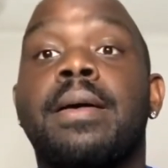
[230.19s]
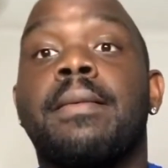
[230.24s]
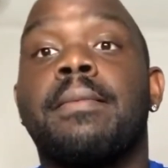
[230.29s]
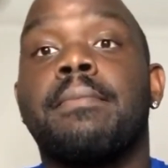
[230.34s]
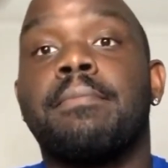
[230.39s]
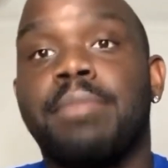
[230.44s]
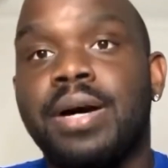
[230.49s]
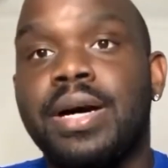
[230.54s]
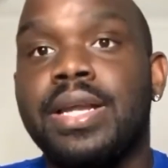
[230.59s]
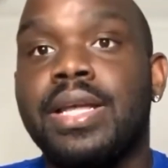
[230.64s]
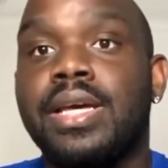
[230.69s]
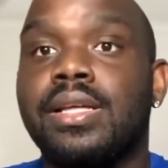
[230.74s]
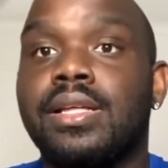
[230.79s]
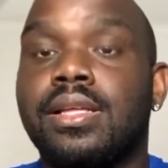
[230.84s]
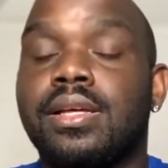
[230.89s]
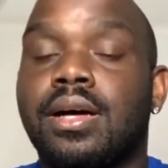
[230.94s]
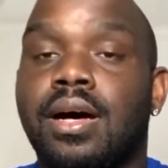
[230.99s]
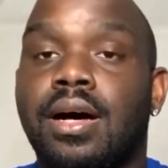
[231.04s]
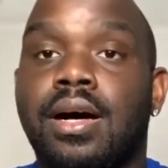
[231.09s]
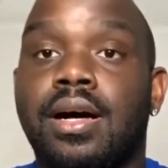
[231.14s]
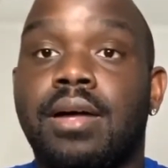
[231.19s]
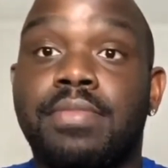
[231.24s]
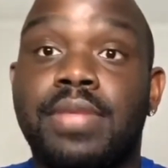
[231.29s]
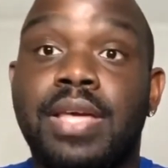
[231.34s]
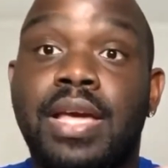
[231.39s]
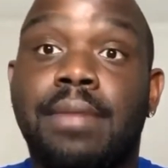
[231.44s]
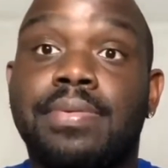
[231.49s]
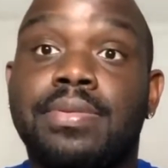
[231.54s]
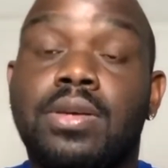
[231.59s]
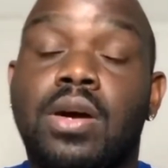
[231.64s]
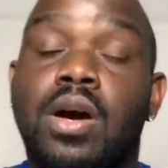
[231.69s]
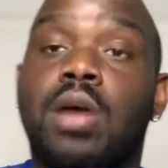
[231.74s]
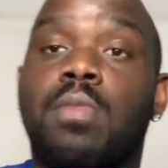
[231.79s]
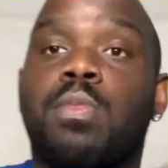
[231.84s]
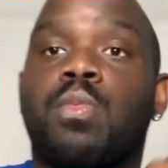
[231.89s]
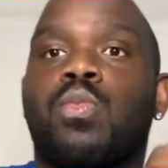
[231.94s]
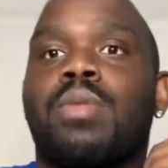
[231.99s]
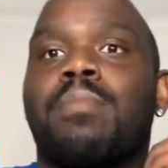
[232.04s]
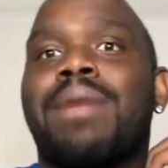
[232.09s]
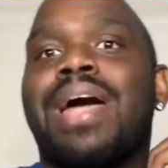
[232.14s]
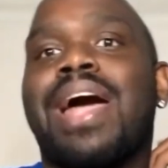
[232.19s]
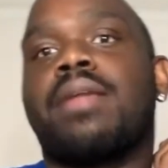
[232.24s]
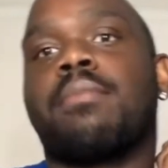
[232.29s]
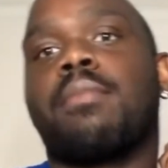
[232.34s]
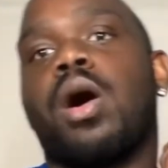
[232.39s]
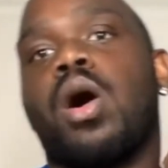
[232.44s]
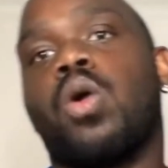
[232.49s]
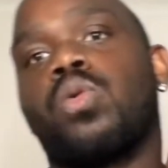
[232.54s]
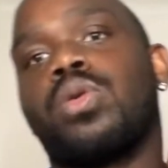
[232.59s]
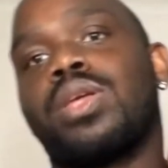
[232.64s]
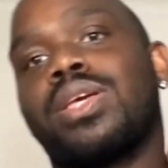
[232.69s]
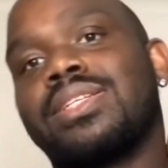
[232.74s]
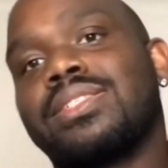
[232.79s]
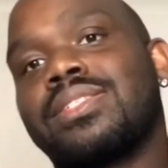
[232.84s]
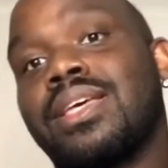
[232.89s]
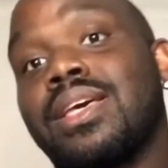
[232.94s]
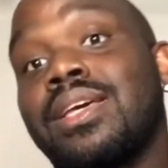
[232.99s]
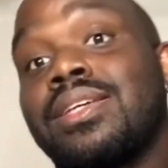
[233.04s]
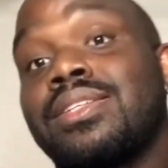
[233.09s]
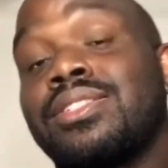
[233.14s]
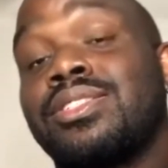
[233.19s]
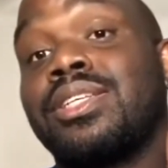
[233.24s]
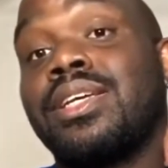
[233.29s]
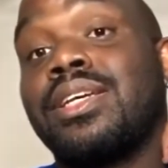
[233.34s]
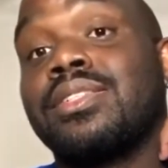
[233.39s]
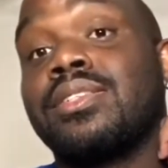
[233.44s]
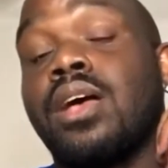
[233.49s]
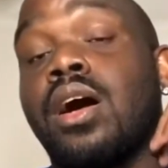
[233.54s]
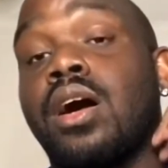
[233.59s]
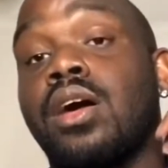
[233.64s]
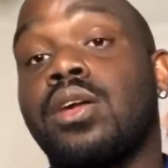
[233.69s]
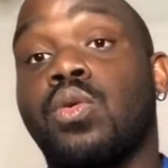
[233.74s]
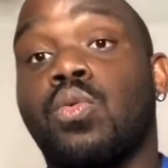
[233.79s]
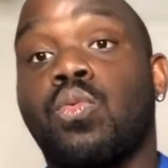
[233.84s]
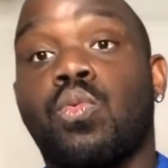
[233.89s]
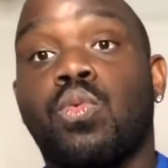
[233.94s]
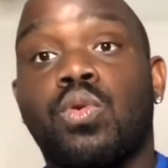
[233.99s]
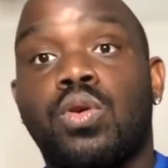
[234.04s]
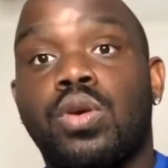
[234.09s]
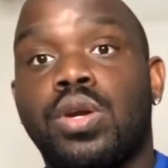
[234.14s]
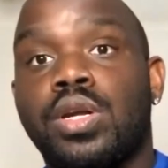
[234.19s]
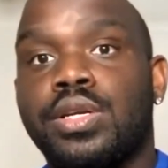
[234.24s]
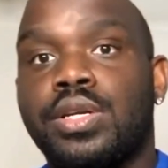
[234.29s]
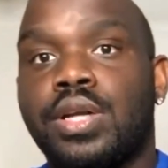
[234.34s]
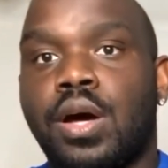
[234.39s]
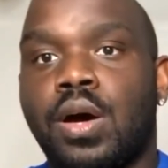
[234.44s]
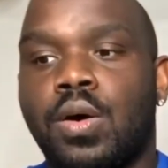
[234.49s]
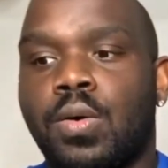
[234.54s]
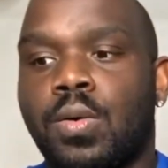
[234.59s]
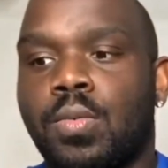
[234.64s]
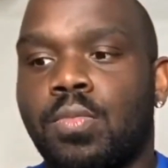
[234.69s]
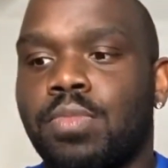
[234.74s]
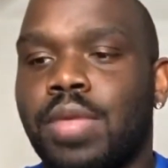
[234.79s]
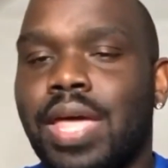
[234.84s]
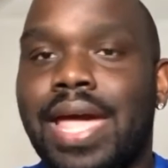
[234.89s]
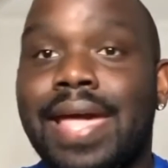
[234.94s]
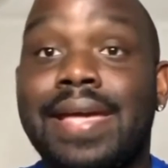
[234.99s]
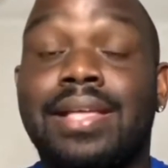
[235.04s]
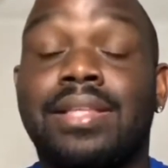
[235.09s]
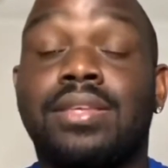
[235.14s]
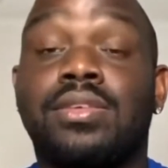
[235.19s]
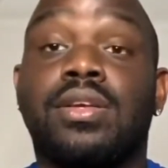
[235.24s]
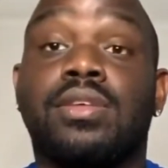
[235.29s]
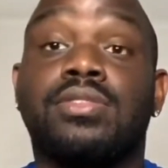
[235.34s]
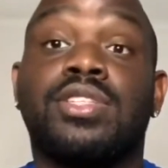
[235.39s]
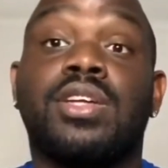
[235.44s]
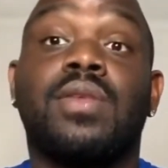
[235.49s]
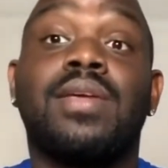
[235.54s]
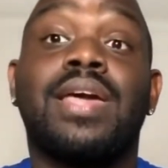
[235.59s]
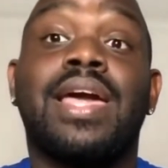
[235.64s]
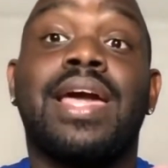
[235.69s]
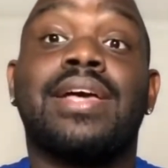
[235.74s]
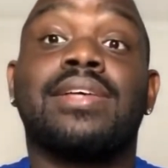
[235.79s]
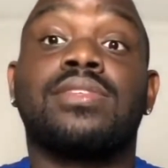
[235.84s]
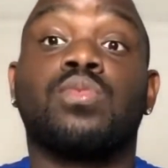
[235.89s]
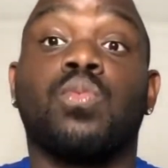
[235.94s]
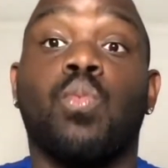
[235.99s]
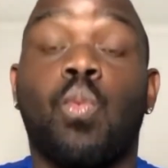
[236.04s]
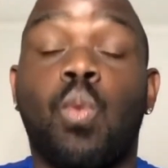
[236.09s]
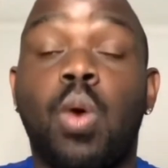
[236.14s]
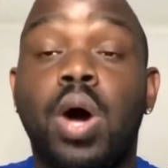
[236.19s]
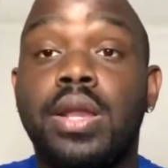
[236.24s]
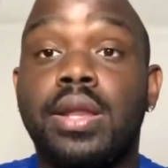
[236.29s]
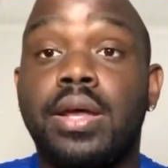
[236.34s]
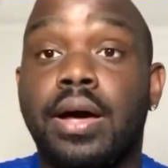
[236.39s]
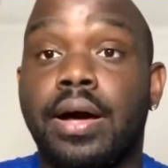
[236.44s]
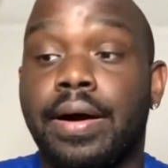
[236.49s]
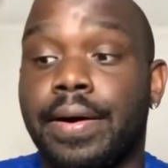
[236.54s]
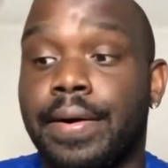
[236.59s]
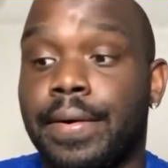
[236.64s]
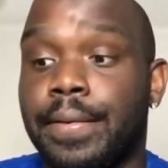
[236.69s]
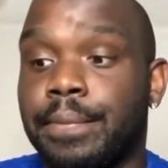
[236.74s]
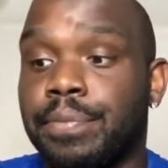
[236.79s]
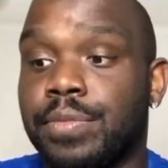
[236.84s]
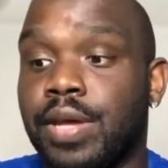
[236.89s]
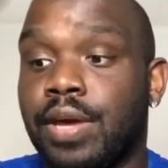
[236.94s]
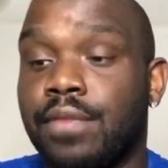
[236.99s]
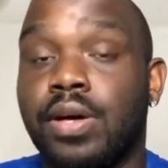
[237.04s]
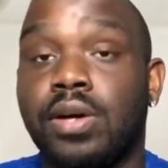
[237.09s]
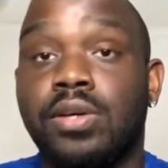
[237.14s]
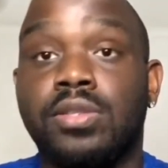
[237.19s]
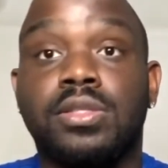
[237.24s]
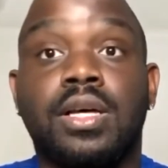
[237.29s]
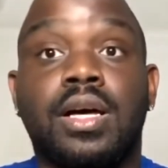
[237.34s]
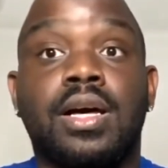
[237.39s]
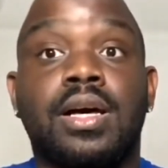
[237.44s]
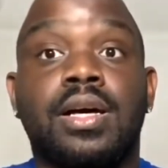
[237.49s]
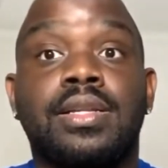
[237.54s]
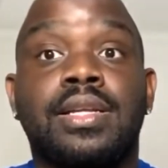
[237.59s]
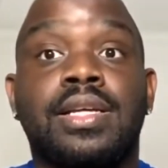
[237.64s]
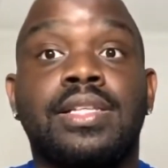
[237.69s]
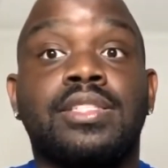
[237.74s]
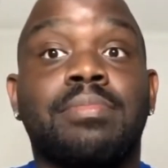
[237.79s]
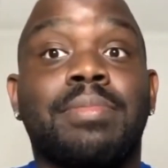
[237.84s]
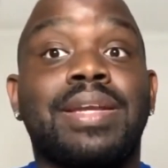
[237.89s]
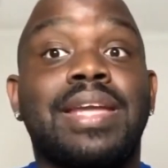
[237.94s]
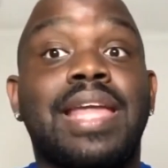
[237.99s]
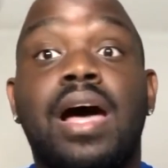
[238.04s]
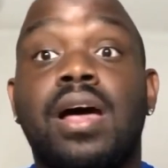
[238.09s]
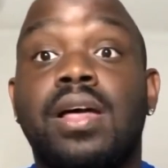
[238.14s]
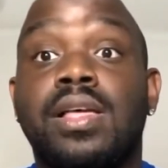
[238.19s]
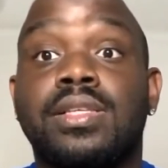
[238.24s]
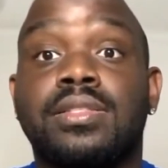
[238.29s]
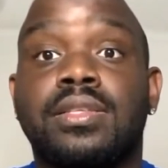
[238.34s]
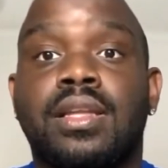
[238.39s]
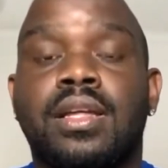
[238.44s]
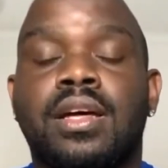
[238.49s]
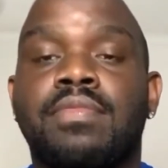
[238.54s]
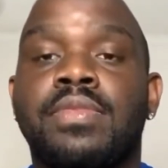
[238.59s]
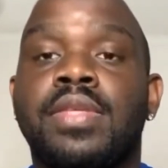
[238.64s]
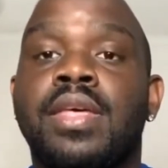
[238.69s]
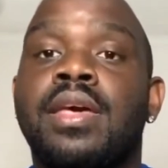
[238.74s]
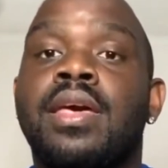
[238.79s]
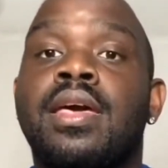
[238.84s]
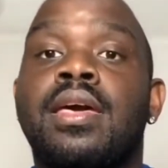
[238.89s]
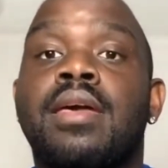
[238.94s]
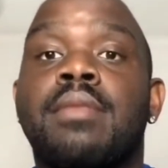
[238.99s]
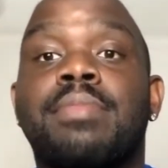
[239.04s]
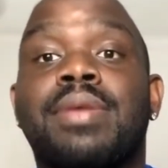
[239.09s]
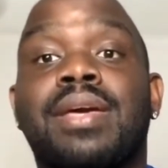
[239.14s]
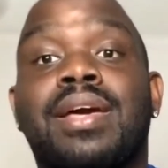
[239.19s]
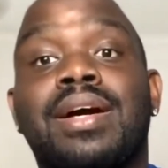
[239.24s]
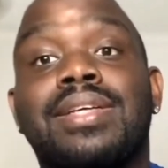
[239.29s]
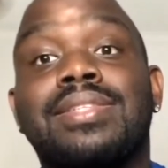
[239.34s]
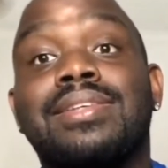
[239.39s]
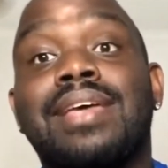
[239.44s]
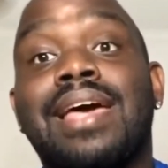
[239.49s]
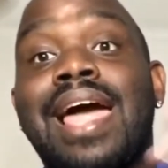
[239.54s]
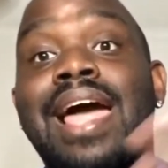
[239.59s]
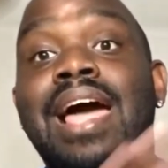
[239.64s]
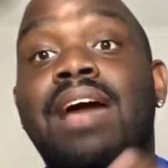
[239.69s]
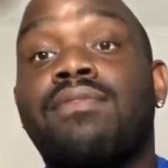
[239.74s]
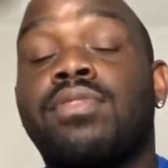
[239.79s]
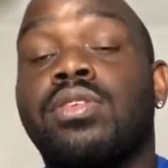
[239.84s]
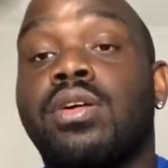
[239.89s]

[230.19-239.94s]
But the episode opened with Madame Odious. She is on the Warrior Dome, and she only has one of those ninja medallions left, because after